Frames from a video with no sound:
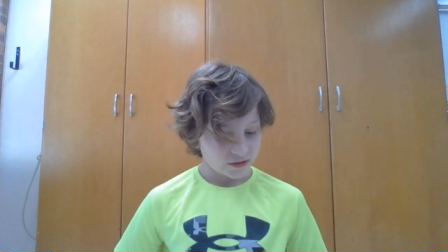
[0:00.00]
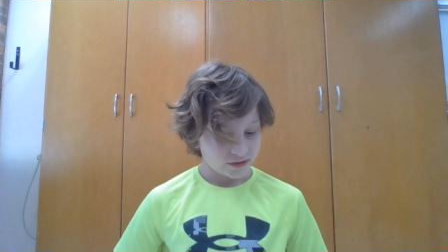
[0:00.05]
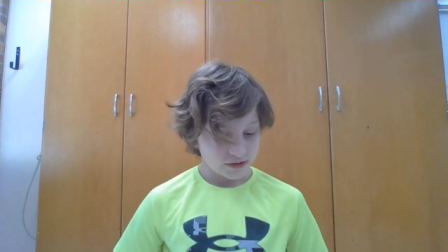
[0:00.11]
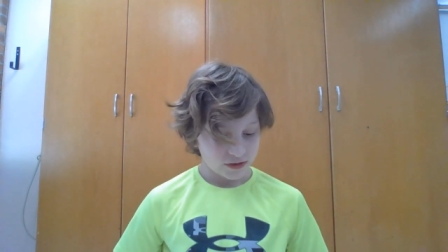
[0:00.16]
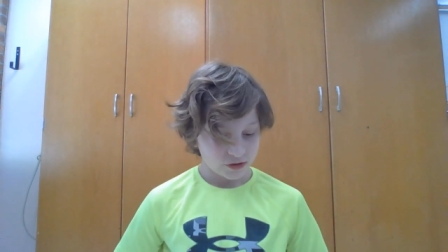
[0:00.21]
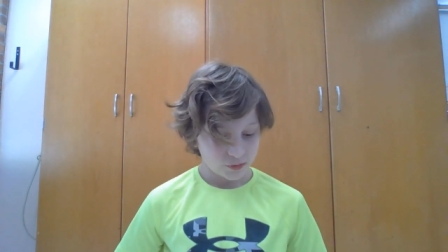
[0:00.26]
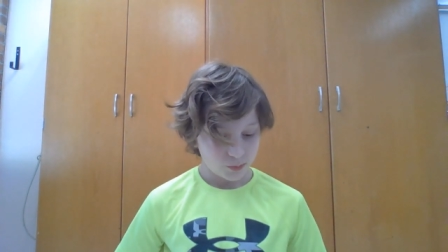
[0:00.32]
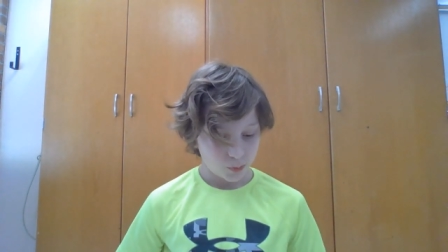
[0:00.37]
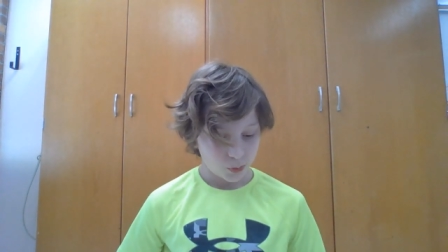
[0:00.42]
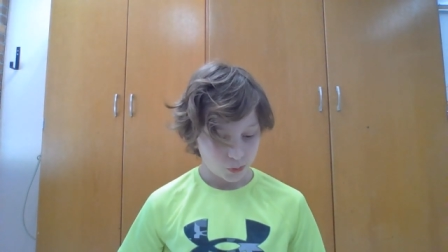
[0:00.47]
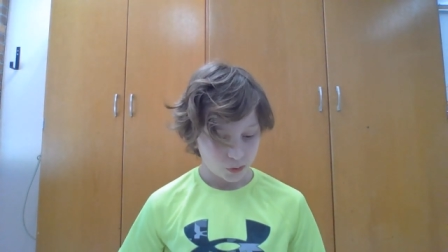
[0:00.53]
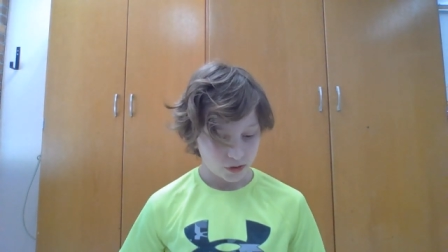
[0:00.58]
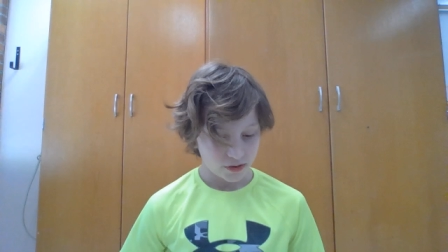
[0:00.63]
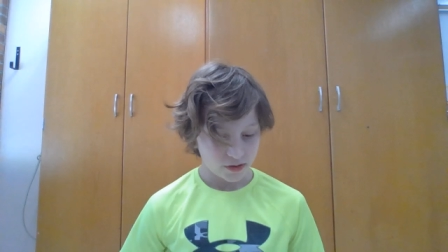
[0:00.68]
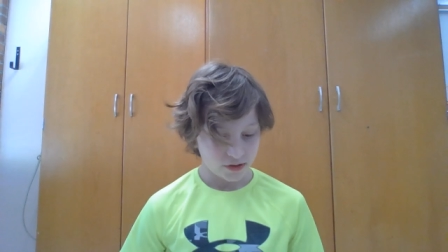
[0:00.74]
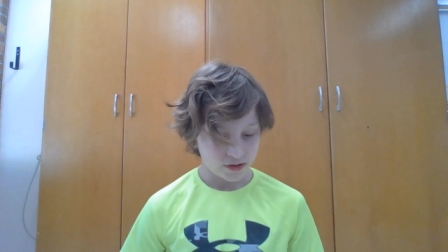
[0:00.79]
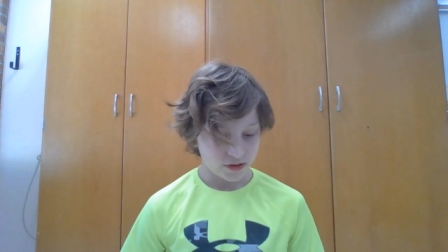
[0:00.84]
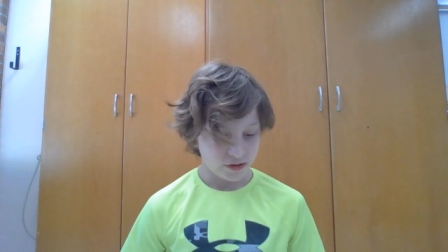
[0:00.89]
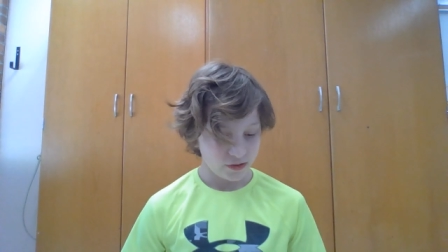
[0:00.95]
at this
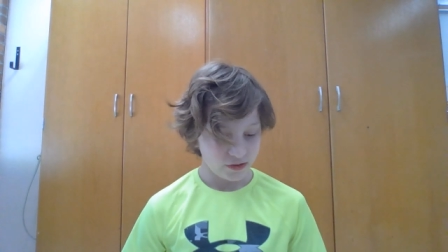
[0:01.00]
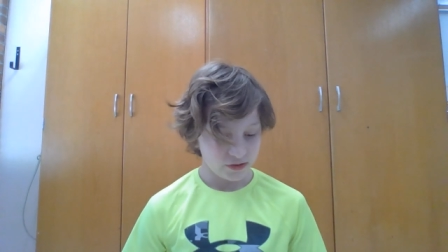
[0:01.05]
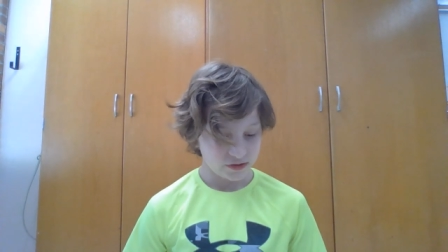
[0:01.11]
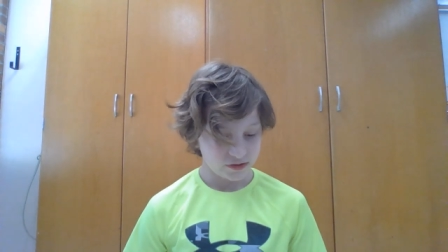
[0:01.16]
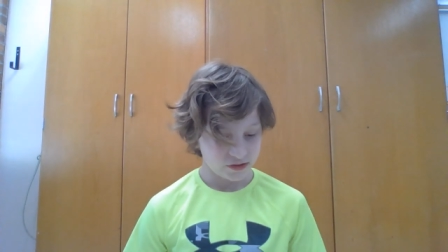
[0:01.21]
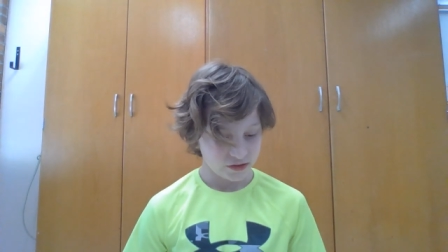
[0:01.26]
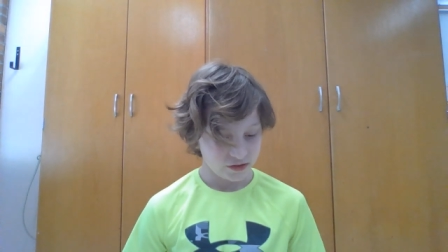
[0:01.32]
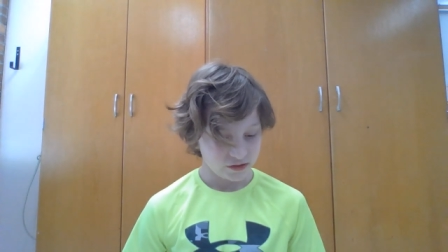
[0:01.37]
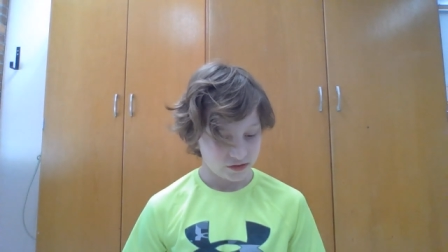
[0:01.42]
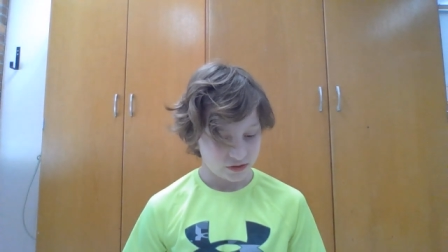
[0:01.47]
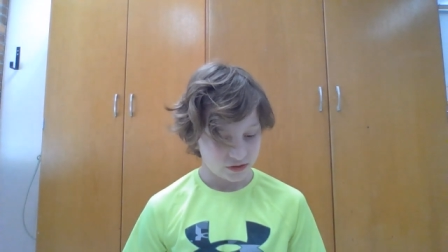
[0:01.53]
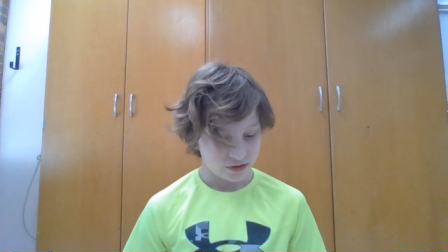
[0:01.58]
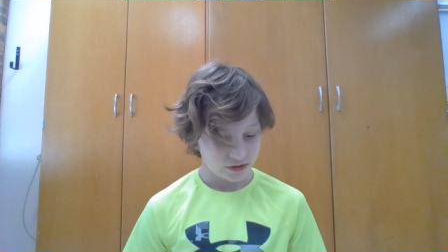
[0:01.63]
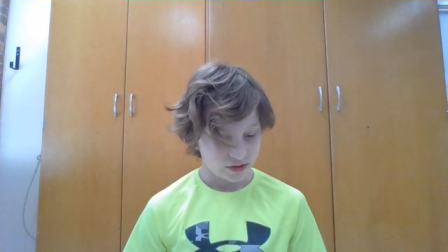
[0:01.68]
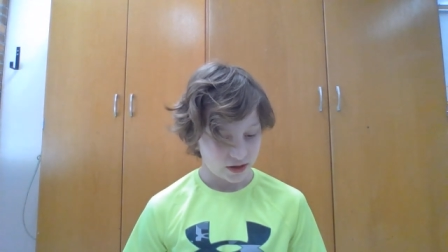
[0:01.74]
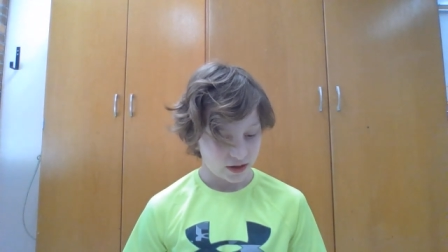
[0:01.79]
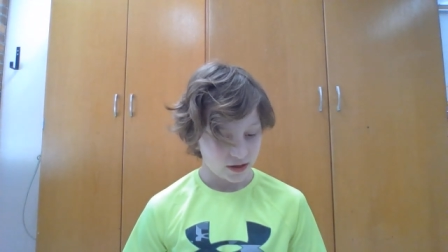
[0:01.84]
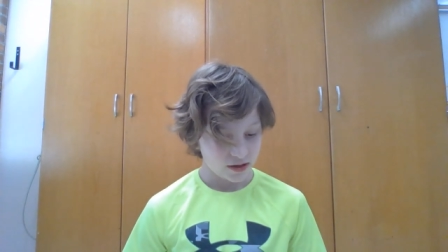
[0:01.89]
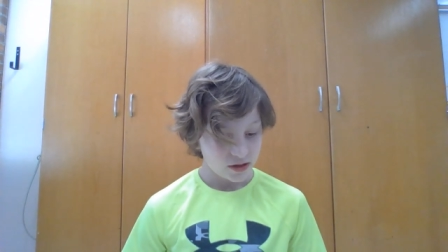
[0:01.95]
point in the
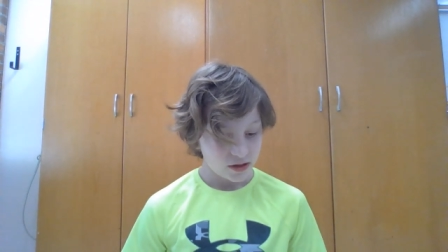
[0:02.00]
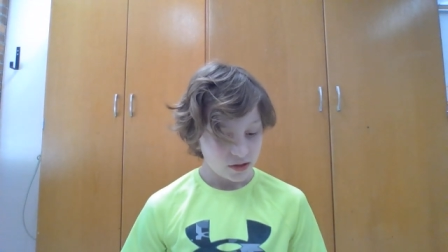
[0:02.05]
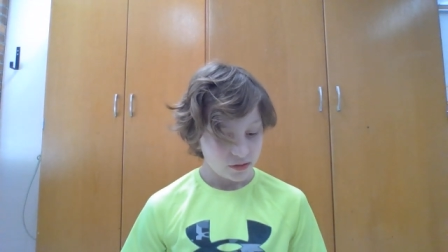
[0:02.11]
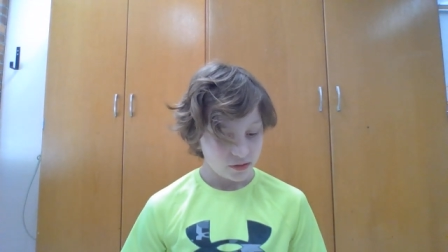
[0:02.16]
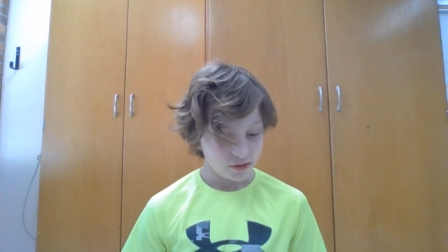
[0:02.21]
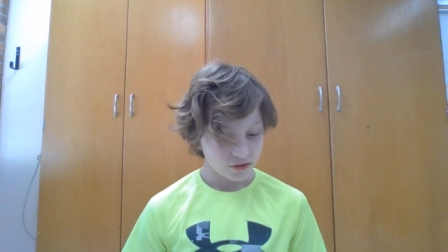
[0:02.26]
season that